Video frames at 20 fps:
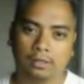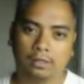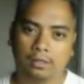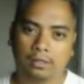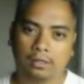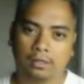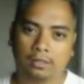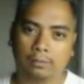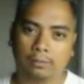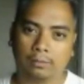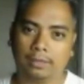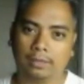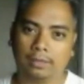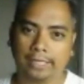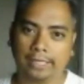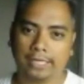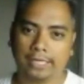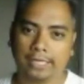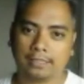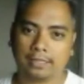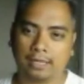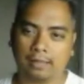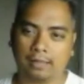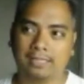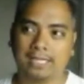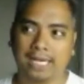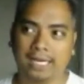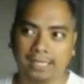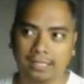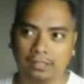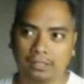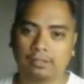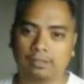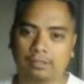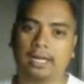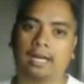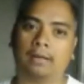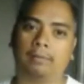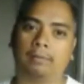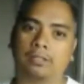not really landscape.
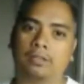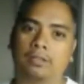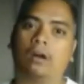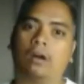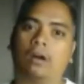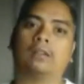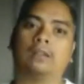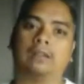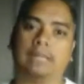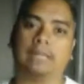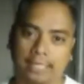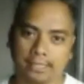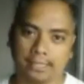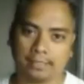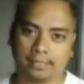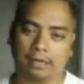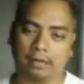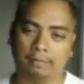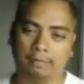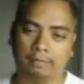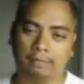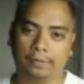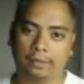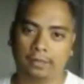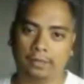10-inch tablets are landscape,